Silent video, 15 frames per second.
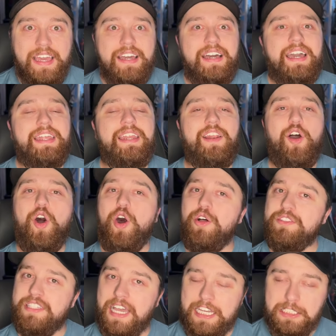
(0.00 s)
and it
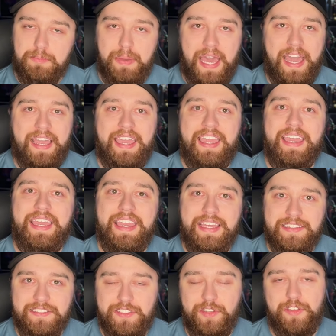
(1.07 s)
all ties back
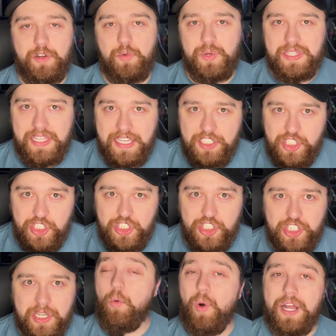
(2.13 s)
into their
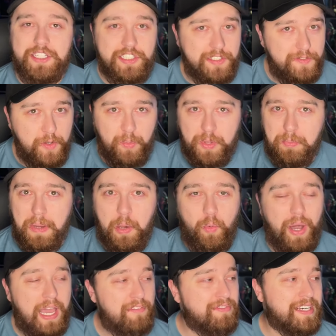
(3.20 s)
relationship. Watch this film with my
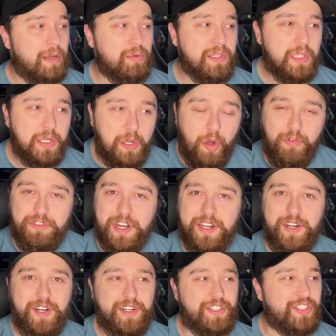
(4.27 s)
wife, and I would look over at
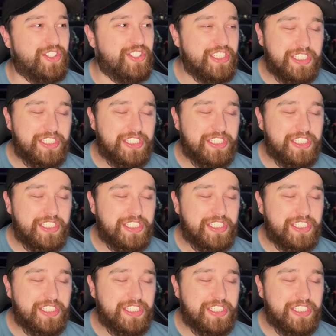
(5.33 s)
her, and she's